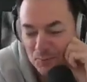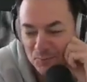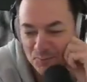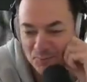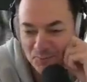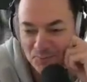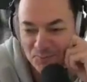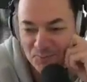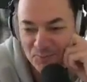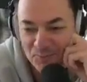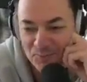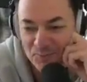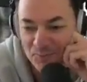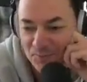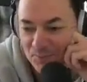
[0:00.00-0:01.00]

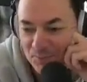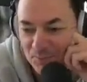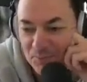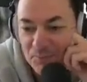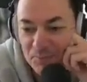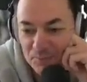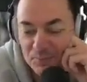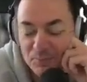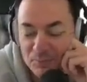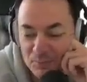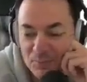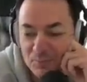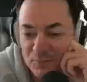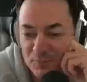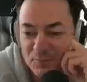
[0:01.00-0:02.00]

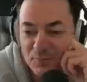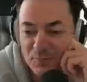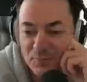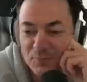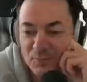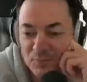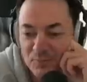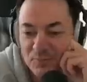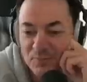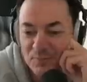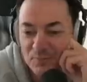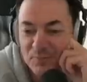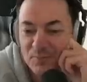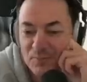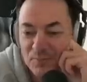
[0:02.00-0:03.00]

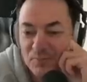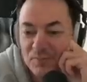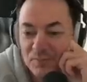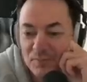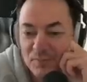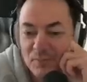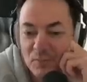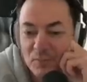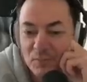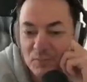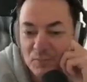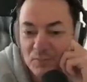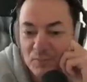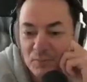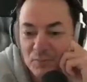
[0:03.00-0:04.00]

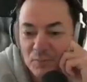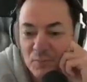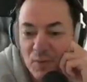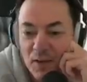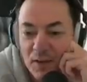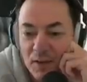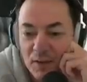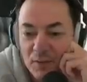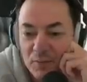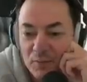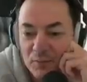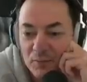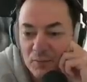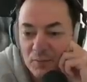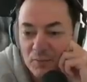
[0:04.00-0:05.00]

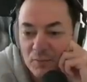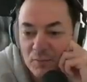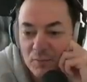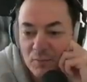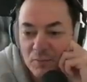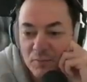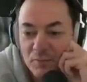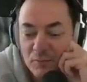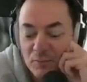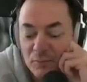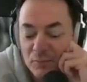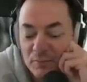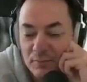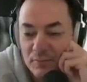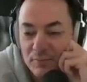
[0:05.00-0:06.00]

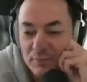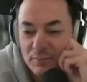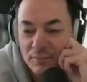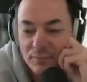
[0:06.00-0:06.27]
This person isn't speaking.